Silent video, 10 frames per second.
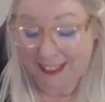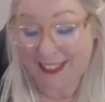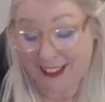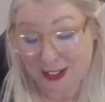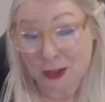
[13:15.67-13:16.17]

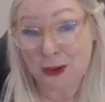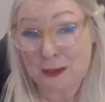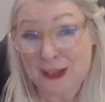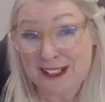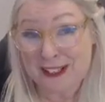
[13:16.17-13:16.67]
That's a
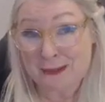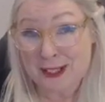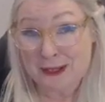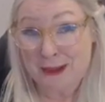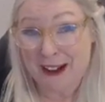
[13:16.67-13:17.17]
great place to
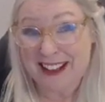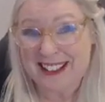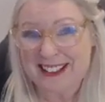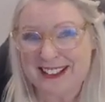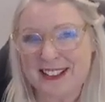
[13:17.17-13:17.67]
push
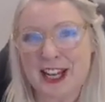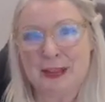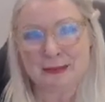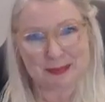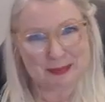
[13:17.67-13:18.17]
pause and
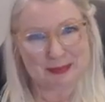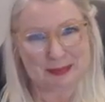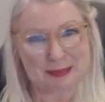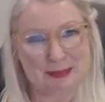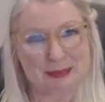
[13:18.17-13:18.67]
say,
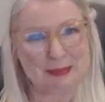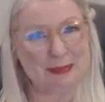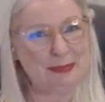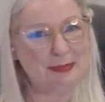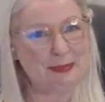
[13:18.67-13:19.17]
who
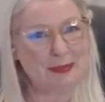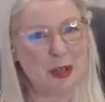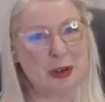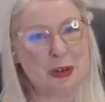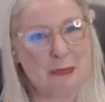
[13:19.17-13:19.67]

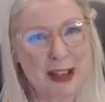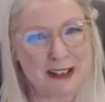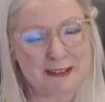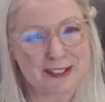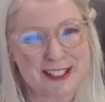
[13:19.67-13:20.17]

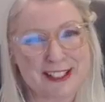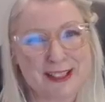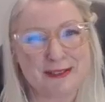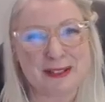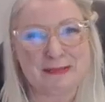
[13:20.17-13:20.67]

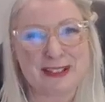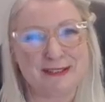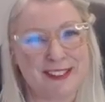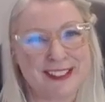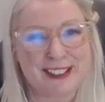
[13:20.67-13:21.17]
benefits from me
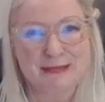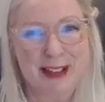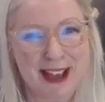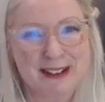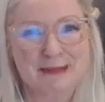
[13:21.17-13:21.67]
feeling
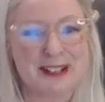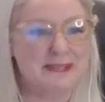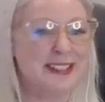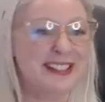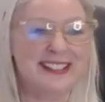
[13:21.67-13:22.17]
bad
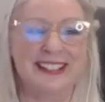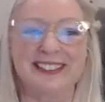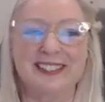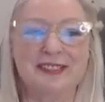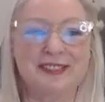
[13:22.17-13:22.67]
about
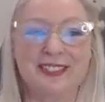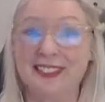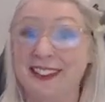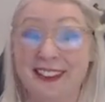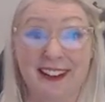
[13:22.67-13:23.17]
myself?
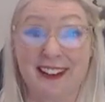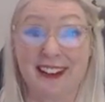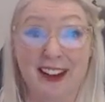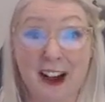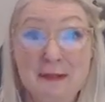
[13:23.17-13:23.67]

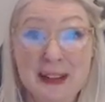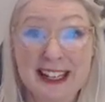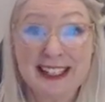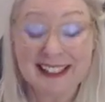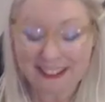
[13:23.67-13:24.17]
Not
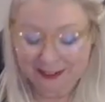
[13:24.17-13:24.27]
me.